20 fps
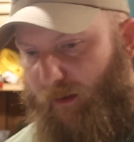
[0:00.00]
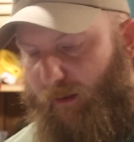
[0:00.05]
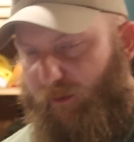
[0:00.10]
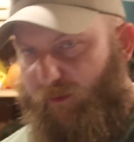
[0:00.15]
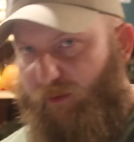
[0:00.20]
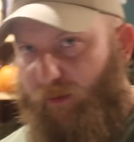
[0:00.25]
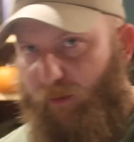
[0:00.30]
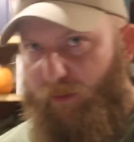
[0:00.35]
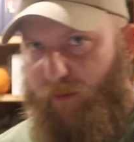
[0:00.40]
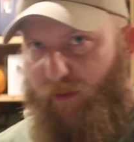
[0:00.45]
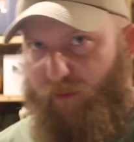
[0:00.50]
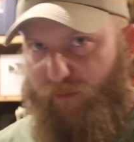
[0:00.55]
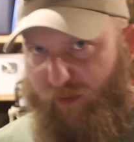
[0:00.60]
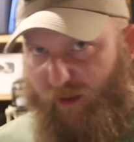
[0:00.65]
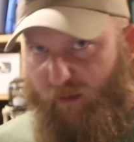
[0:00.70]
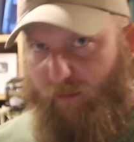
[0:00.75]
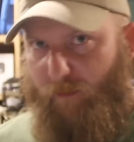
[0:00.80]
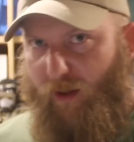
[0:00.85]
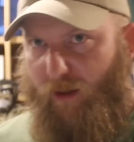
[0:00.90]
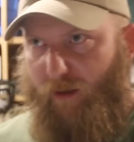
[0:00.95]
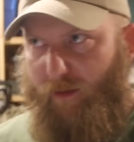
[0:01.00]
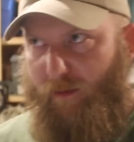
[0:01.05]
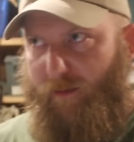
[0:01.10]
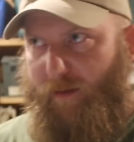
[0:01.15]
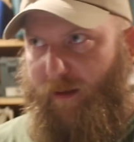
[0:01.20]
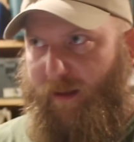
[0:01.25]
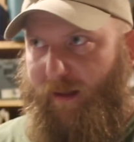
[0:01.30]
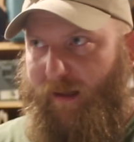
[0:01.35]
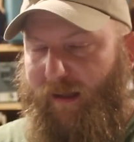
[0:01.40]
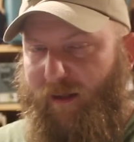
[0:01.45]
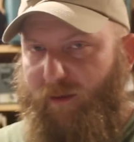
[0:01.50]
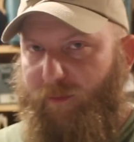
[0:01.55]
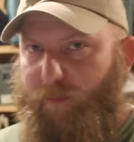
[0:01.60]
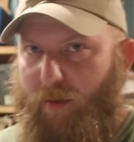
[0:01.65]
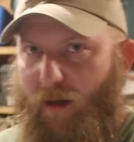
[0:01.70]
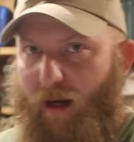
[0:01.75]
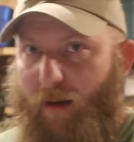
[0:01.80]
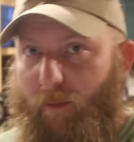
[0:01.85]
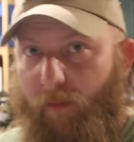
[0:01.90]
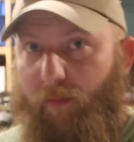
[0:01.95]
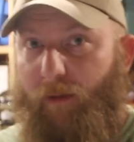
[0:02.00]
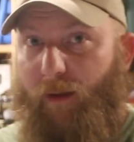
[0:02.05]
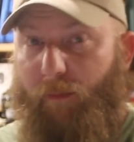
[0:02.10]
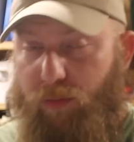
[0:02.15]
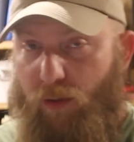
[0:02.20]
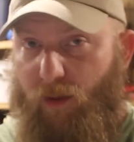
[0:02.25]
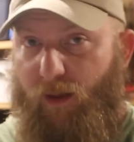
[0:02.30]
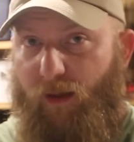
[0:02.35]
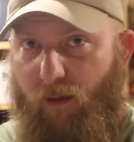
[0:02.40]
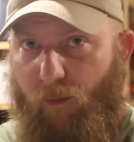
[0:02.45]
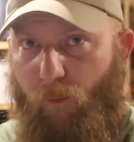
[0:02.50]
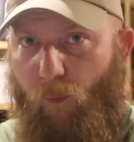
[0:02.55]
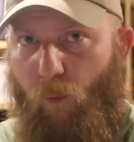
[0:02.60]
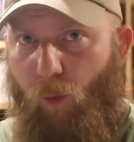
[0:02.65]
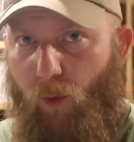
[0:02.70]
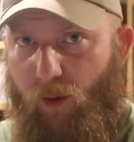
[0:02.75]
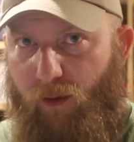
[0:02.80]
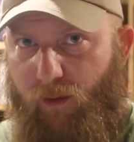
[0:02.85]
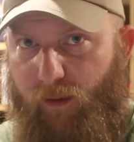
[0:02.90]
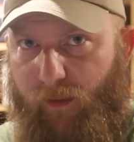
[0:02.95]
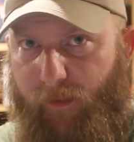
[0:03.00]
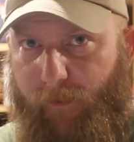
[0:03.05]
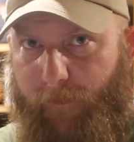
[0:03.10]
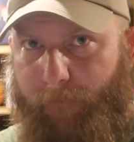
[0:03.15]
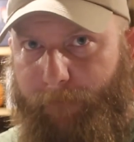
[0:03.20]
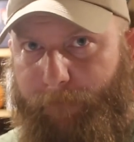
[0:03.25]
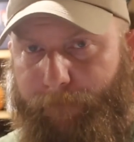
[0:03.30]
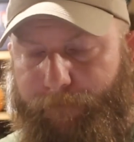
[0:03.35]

So the fear-mongering is probably pretty unwarranted.